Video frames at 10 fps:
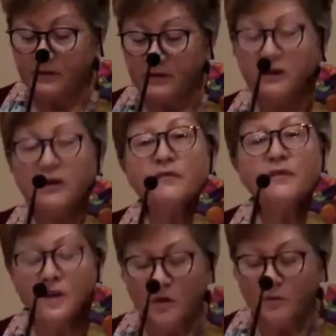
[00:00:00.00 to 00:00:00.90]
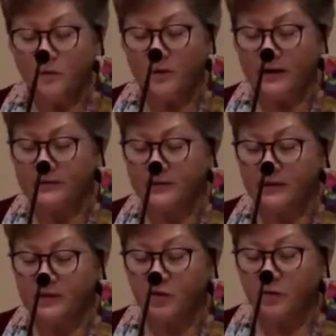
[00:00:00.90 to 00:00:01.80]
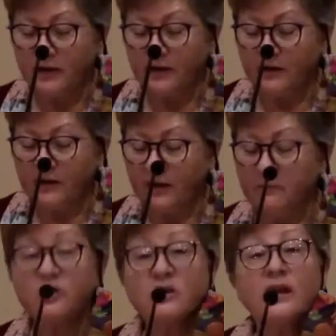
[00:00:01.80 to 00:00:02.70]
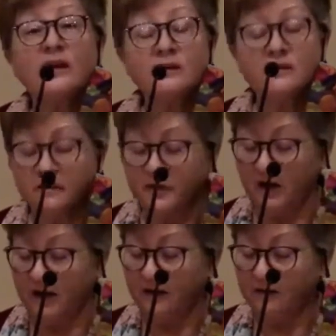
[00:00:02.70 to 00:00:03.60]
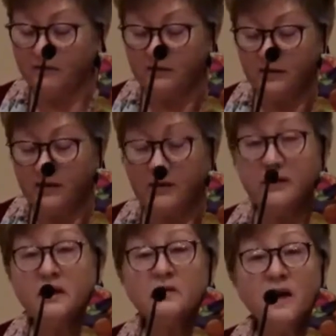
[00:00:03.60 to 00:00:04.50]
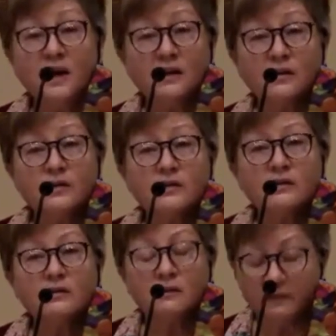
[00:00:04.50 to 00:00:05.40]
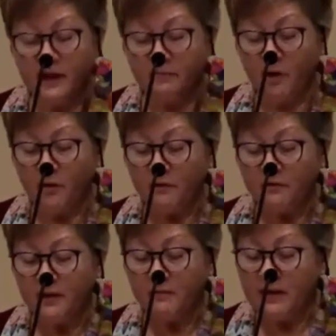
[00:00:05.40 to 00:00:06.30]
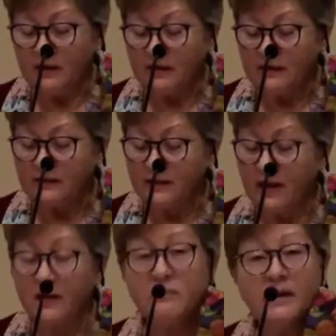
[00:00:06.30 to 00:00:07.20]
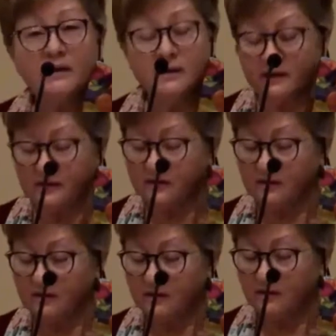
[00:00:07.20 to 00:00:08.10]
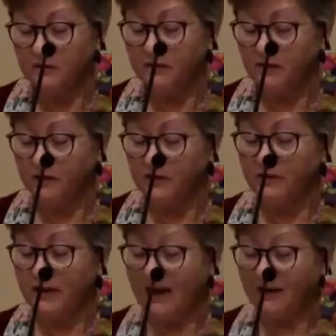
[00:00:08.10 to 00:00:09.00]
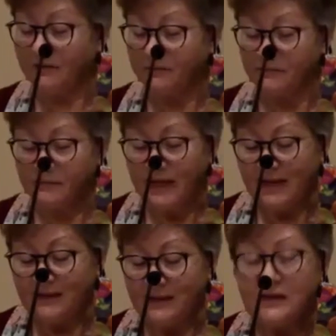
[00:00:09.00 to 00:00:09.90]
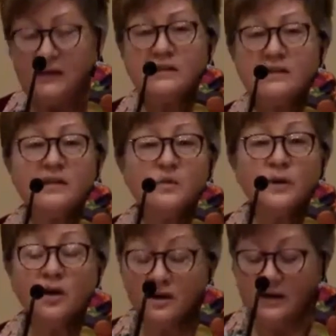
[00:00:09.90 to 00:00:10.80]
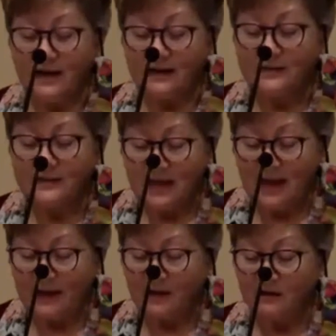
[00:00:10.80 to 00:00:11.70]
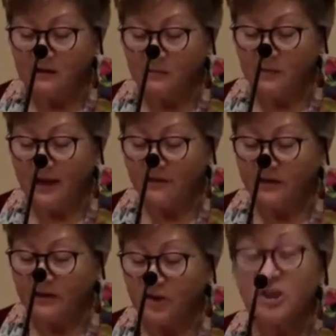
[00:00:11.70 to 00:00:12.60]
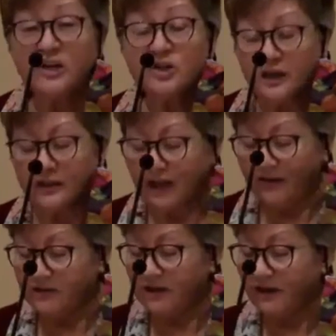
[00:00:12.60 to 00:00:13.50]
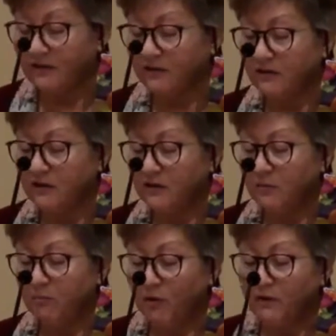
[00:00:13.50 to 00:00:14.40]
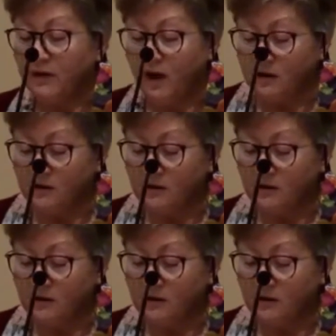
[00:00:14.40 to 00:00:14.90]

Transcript: If the human race is created in the image and likeness of God, it follows that both femaleness and maleness reveal the divine. And since we are not static, but having a changing life cycle, both young